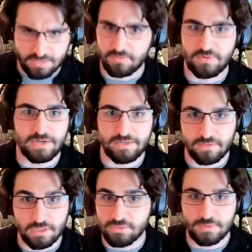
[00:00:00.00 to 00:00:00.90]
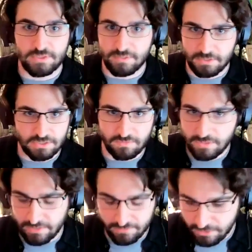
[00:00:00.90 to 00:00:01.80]
someone really the Switzerland person,
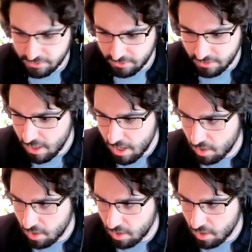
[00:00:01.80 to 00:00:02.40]
really influential